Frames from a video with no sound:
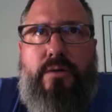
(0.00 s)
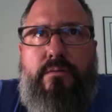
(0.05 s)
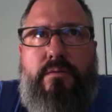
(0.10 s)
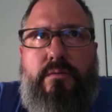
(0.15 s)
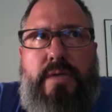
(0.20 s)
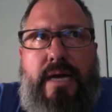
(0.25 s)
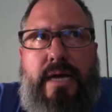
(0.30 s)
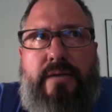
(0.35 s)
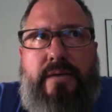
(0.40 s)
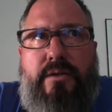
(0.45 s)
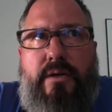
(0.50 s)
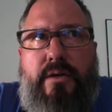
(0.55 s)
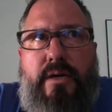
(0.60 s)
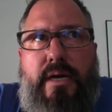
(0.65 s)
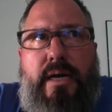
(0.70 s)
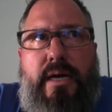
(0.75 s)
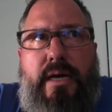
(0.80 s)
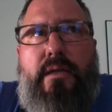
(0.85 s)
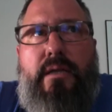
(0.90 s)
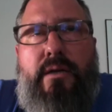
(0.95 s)
Dr.
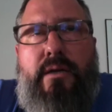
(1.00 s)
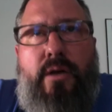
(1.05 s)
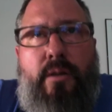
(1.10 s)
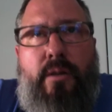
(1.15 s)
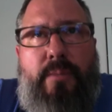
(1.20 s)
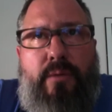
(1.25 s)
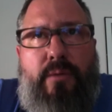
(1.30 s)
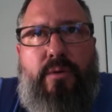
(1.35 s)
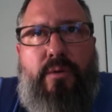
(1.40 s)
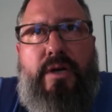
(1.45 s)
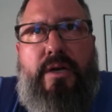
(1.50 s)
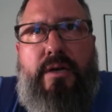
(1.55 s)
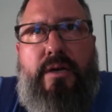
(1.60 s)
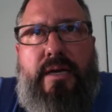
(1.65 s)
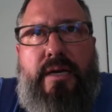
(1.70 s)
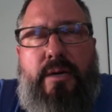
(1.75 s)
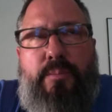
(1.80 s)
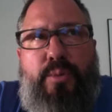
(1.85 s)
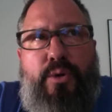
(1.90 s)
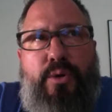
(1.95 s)
Lindholm, I want to
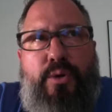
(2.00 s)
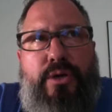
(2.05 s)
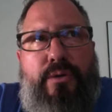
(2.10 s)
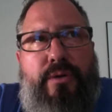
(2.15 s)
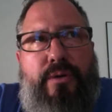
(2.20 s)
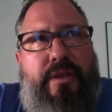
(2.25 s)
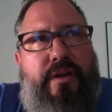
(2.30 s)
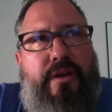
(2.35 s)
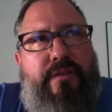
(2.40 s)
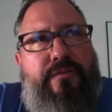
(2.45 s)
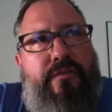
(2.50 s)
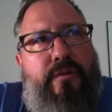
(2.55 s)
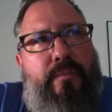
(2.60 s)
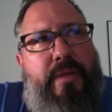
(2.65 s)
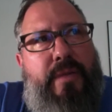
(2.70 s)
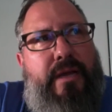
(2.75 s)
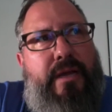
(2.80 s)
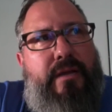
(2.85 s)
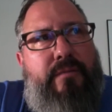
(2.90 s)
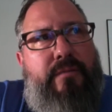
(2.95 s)
kind of pull you in there for a
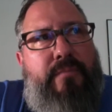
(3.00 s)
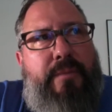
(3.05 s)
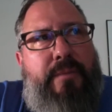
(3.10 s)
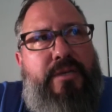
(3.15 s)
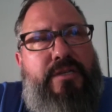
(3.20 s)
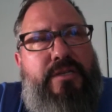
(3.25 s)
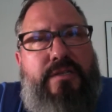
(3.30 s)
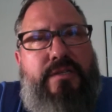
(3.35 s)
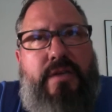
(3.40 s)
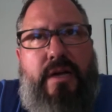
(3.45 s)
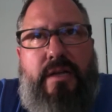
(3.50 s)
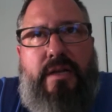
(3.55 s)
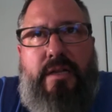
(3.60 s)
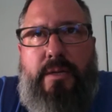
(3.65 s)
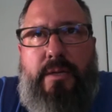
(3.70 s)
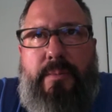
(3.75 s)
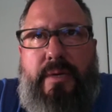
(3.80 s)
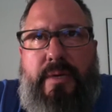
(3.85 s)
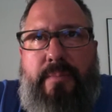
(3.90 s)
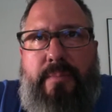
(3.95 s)
minute and maybe just talk a
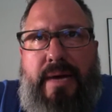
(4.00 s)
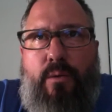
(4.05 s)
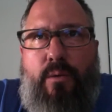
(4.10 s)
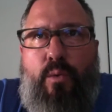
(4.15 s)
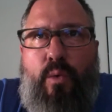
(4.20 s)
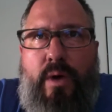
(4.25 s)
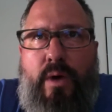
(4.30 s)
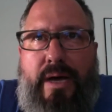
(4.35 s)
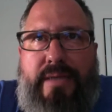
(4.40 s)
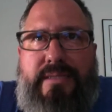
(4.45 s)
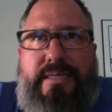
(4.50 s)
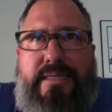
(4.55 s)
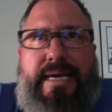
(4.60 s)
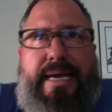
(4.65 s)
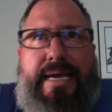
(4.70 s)
little bit about what a